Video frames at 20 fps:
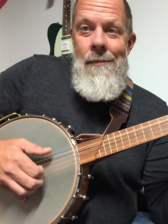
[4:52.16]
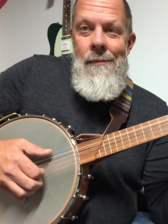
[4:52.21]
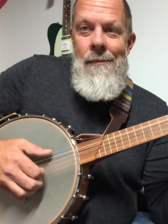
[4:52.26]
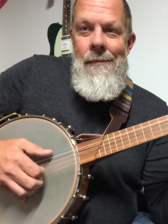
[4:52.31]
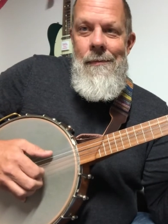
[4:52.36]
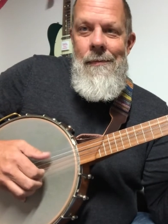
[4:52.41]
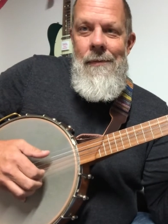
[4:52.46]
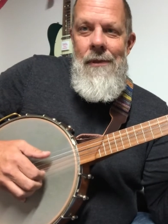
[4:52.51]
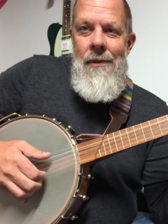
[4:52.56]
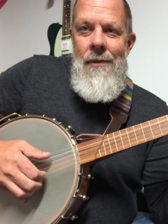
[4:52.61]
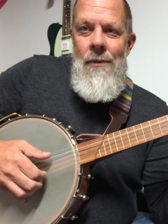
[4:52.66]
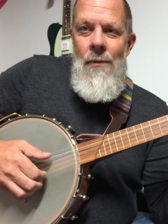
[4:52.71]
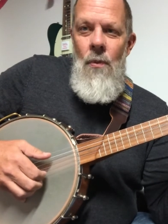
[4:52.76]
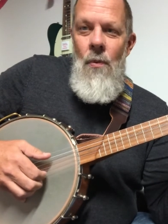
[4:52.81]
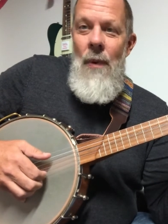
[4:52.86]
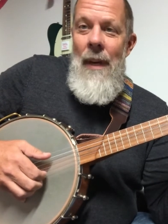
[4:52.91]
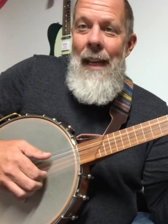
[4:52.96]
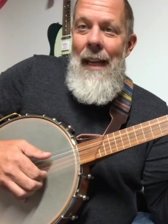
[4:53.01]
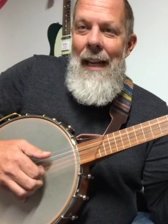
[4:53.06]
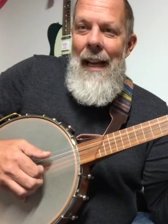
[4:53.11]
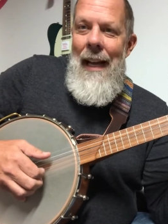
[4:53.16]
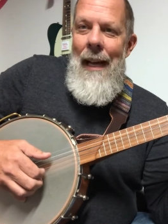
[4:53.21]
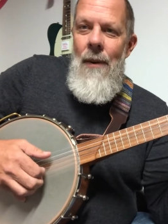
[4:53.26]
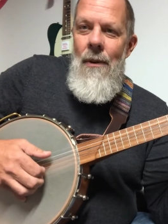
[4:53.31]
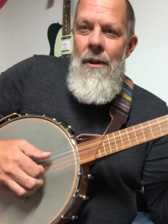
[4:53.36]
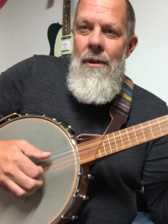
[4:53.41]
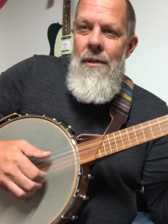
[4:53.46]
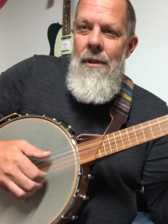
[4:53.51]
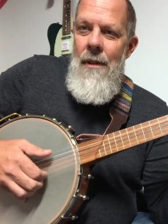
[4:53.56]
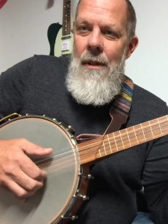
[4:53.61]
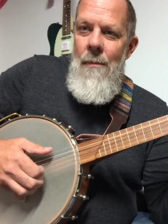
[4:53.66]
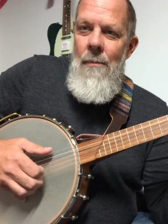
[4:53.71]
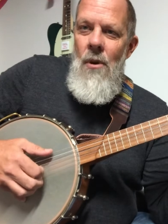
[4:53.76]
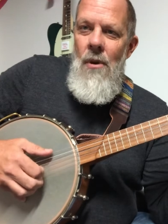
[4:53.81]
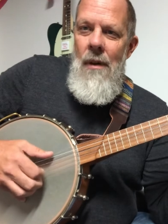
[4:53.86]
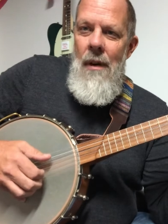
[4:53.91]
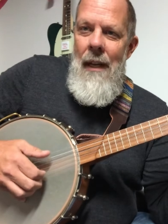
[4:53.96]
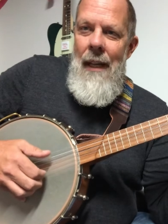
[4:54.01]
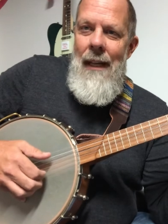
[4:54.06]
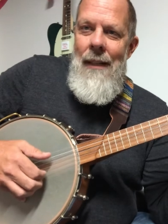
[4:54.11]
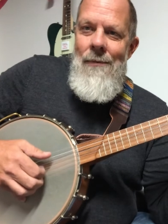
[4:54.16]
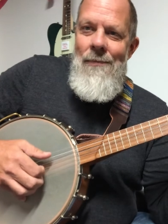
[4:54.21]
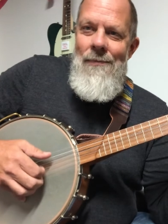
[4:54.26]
It's wee hours of the morning.